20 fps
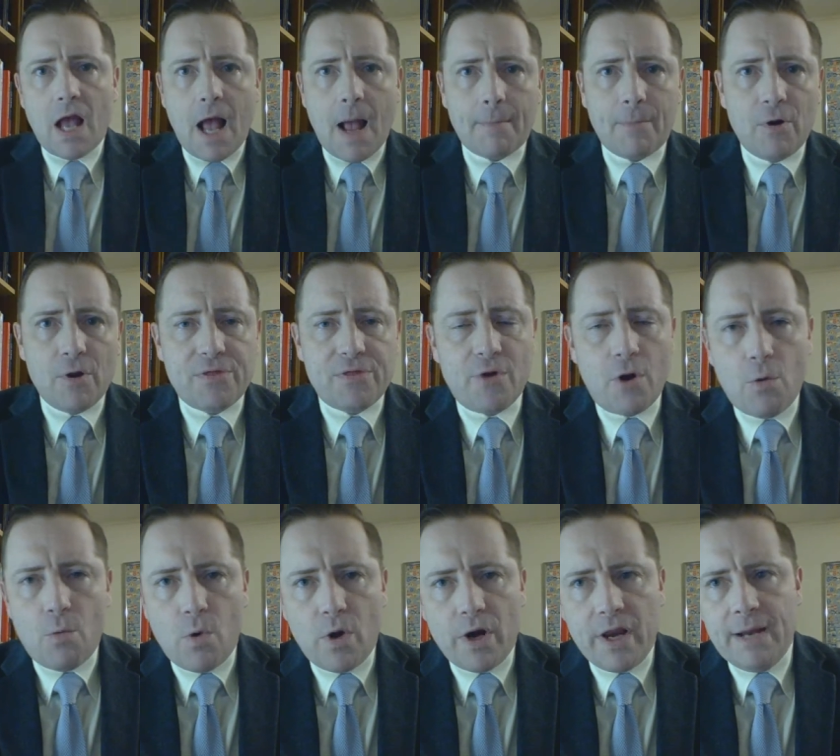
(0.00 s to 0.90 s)
I'm going to throw
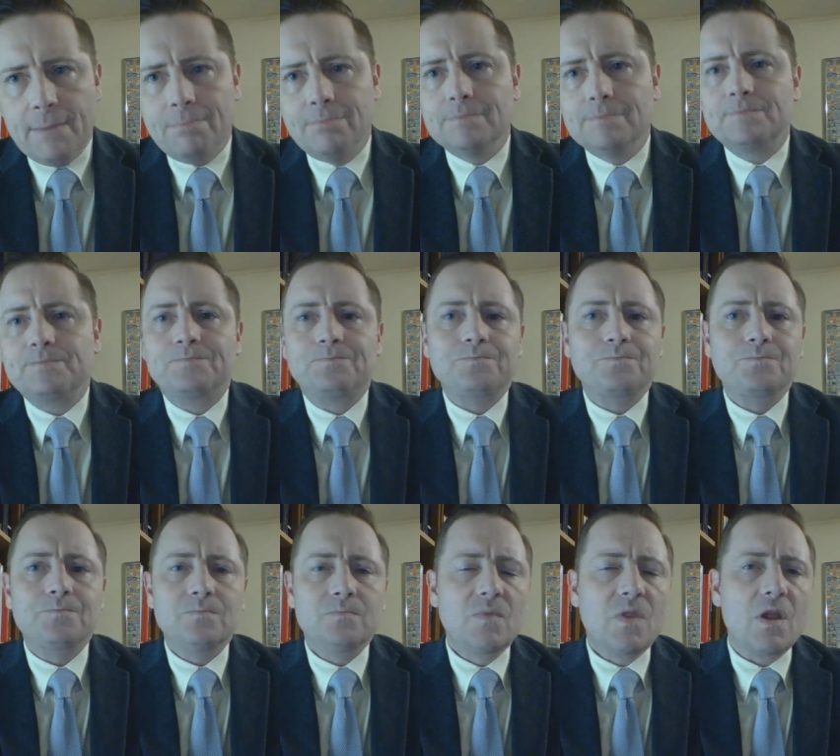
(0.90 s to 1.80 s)
one in.
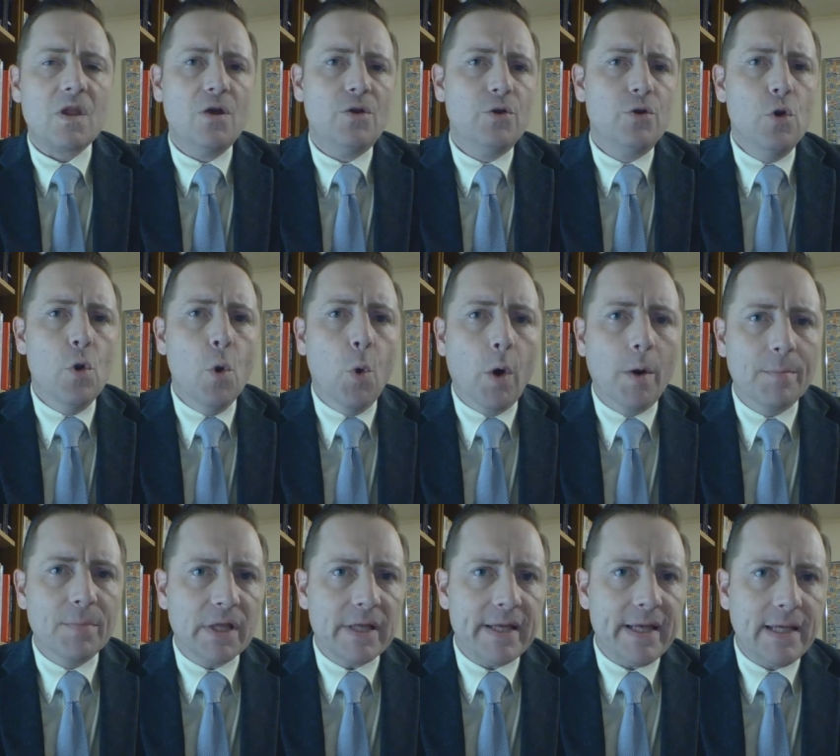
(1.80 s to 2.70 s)

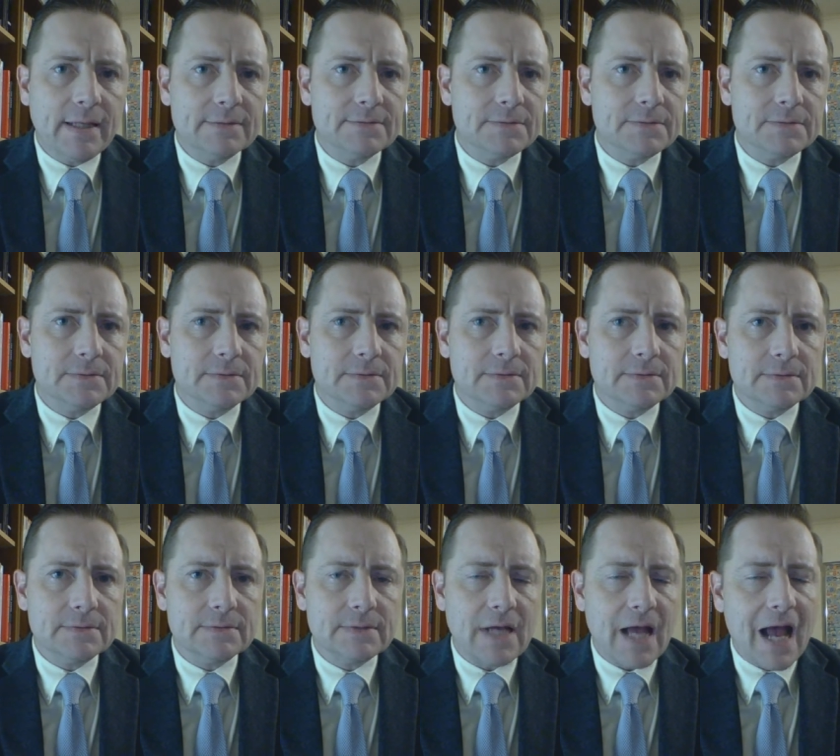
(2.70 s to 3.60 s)
Normally
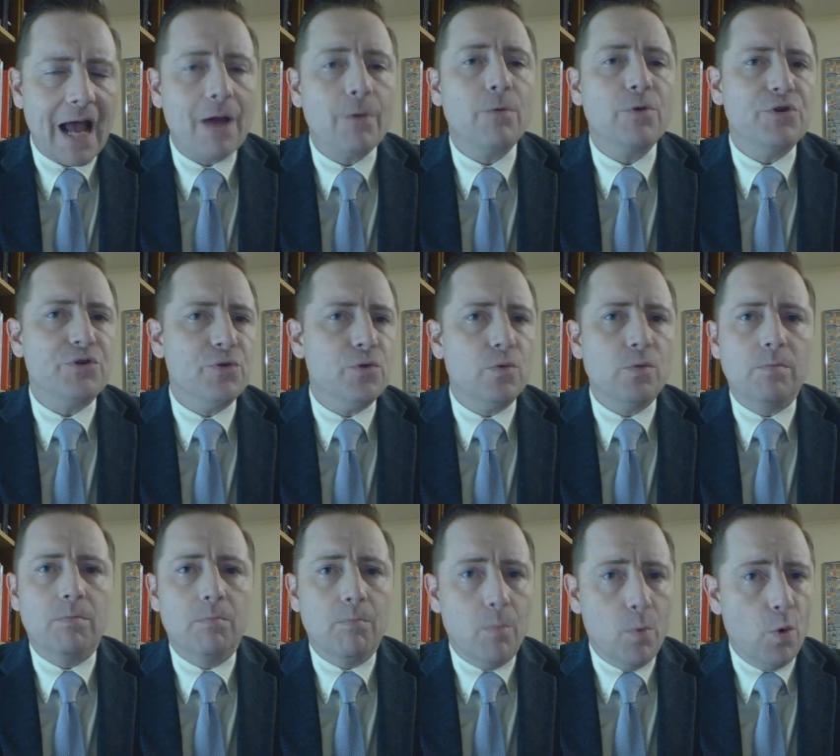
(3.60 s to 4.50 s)
I would do
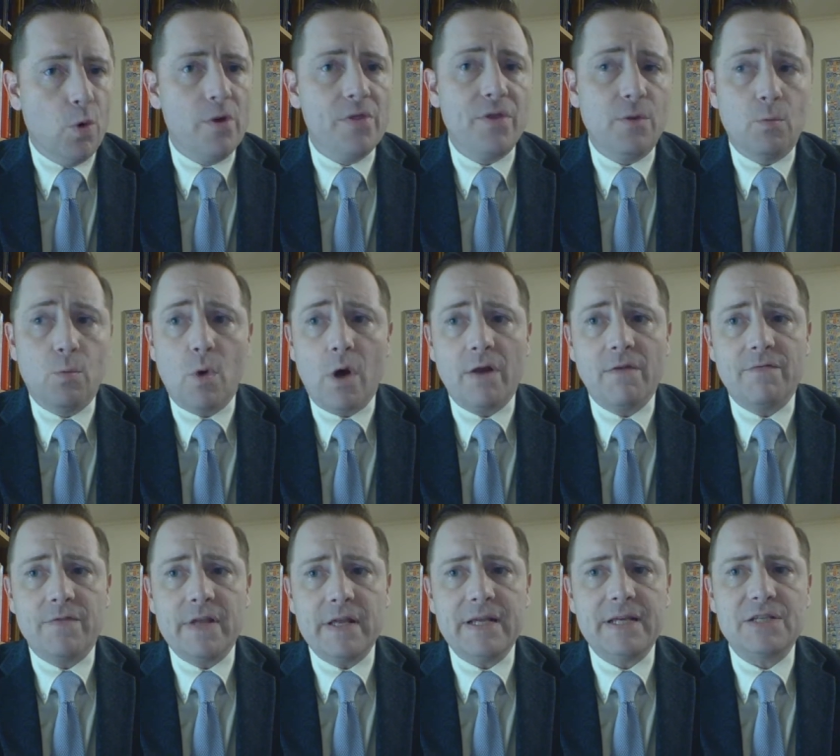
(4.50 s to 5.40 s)
more than one of
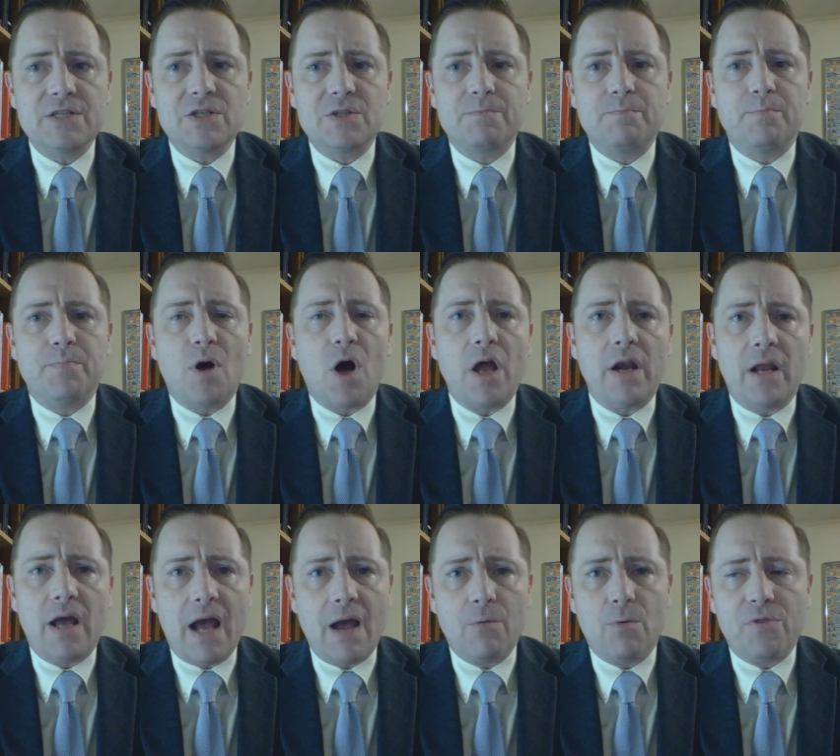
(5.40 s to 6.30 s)
these, but
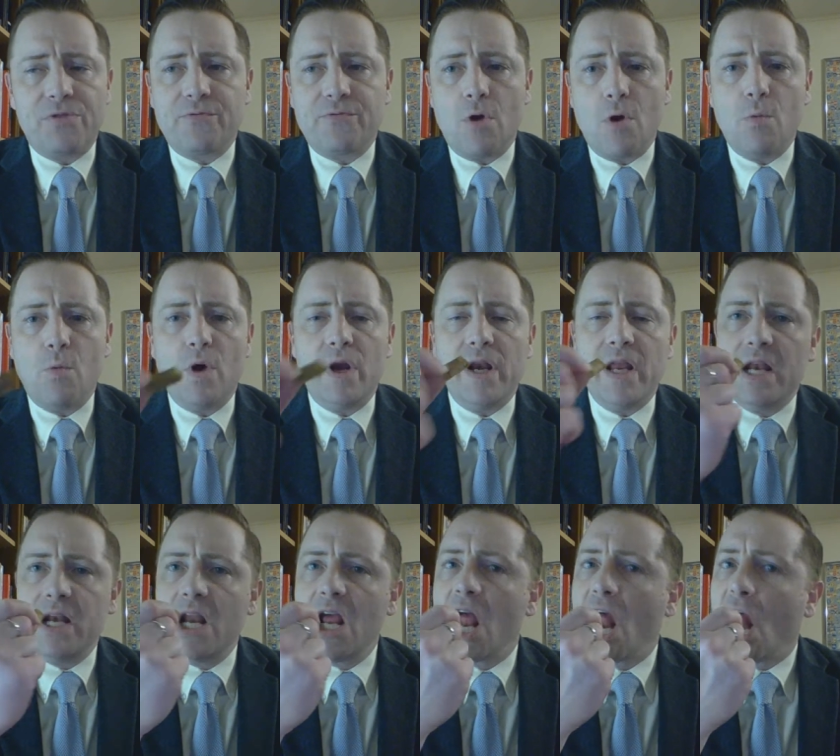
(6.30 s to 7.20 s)
I will throw one in